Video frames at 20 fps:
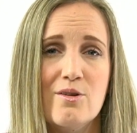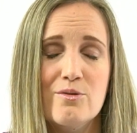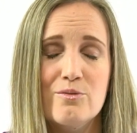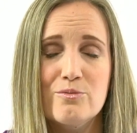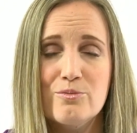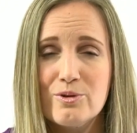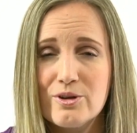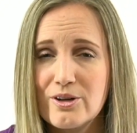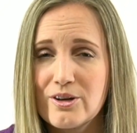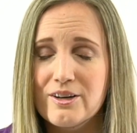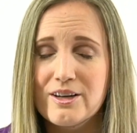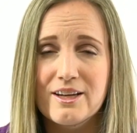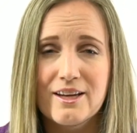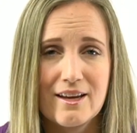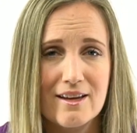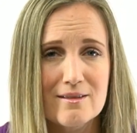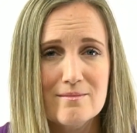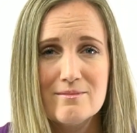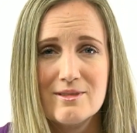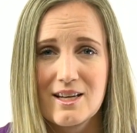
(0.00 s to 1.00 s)
we're gonna
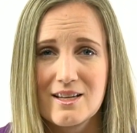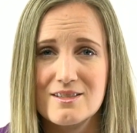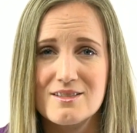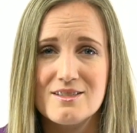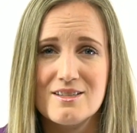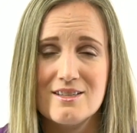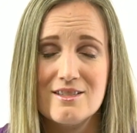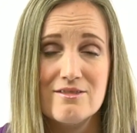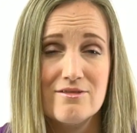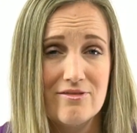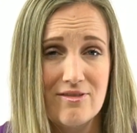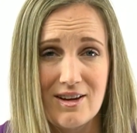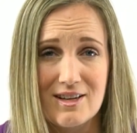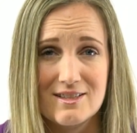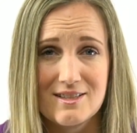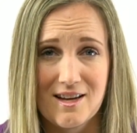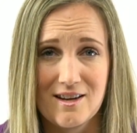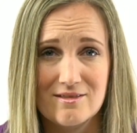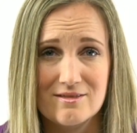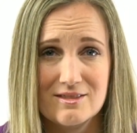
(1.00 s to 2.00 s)
get him tested to find
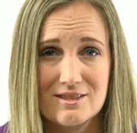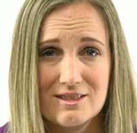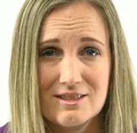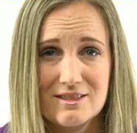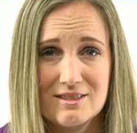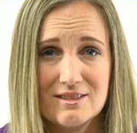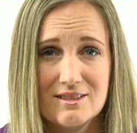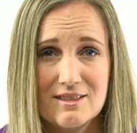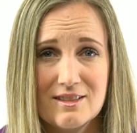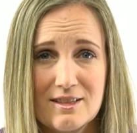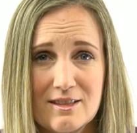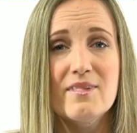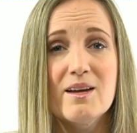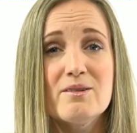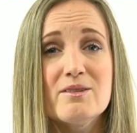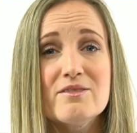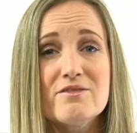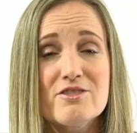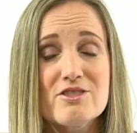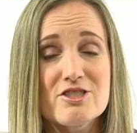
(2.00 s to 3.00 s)
out.
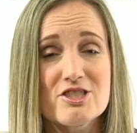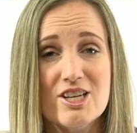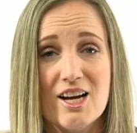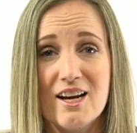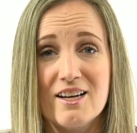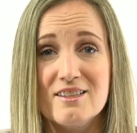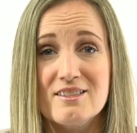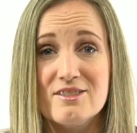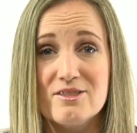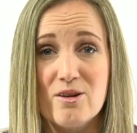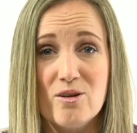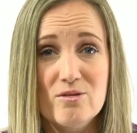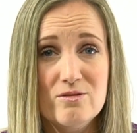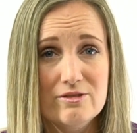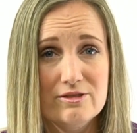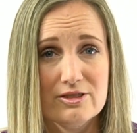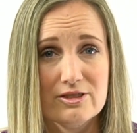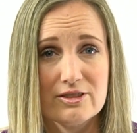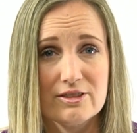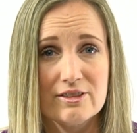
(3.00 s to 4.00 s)
Now if your child's
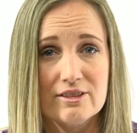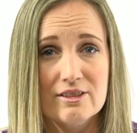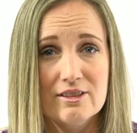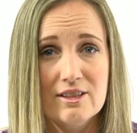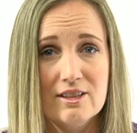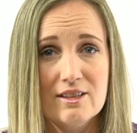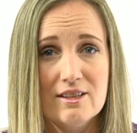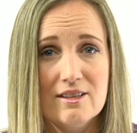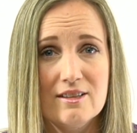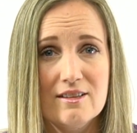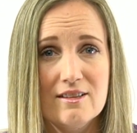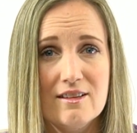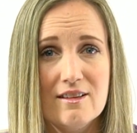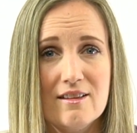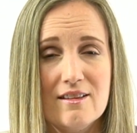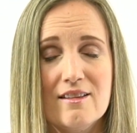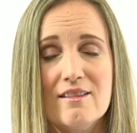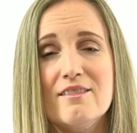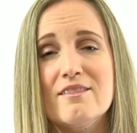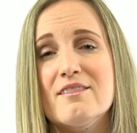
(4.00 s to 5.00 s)
older,
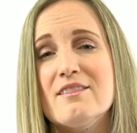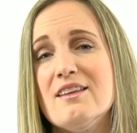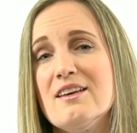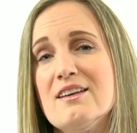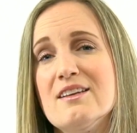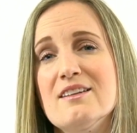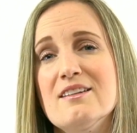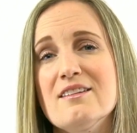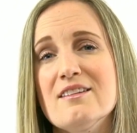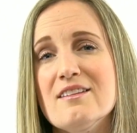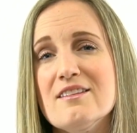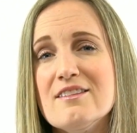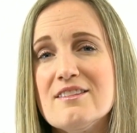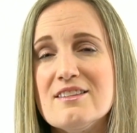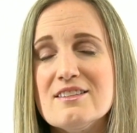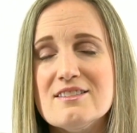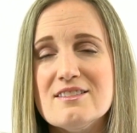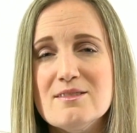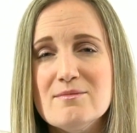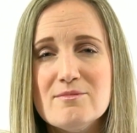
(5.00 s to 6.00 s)
then
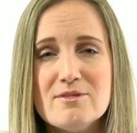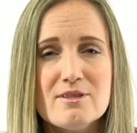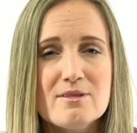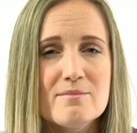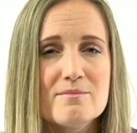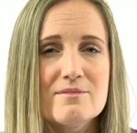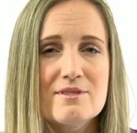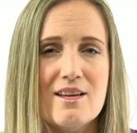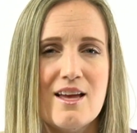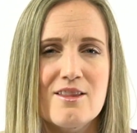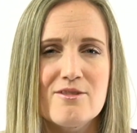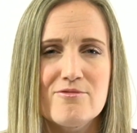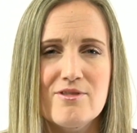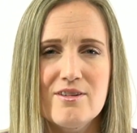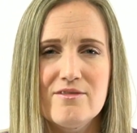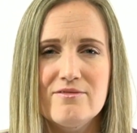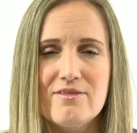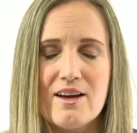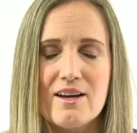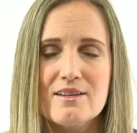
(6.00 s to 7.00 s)
the symptoms and the
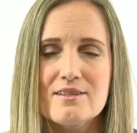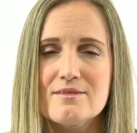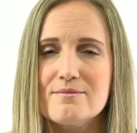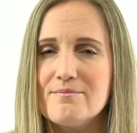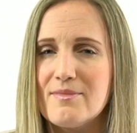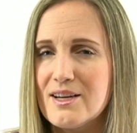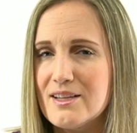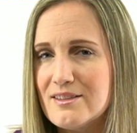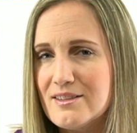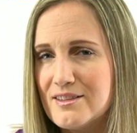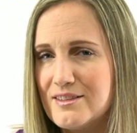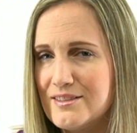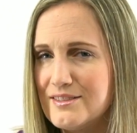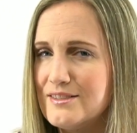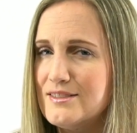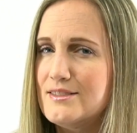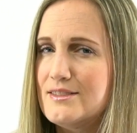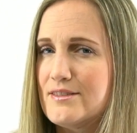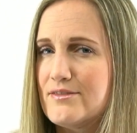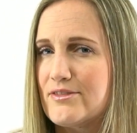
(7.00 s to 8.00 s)
red flags might look a
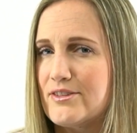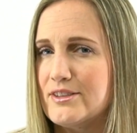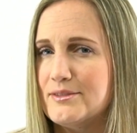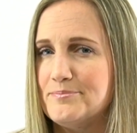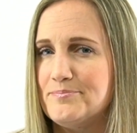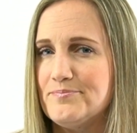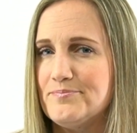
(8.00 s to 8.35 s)
little different.